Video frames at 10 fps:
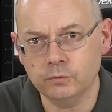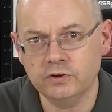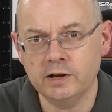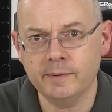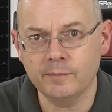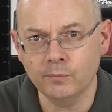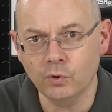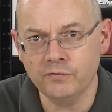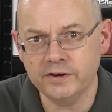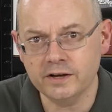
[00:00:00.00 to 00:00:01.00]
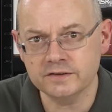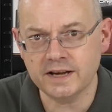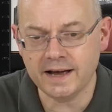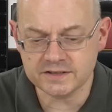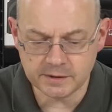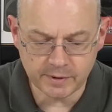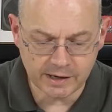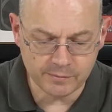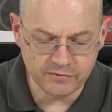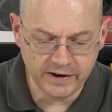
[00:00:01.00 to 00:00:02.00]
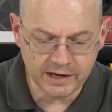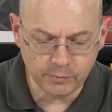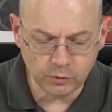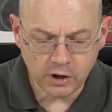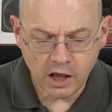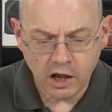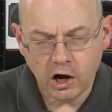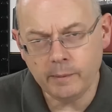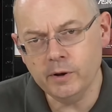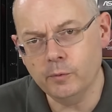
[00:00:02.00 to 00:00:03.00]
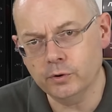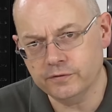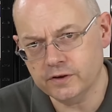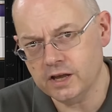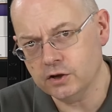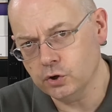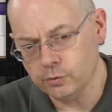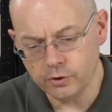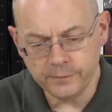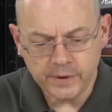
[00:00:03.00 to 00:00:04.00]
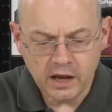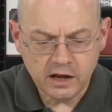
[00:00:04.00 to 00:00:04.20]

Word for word: We'll tell you about more videos as they become available. I'm Leo Waters for Kit Guru.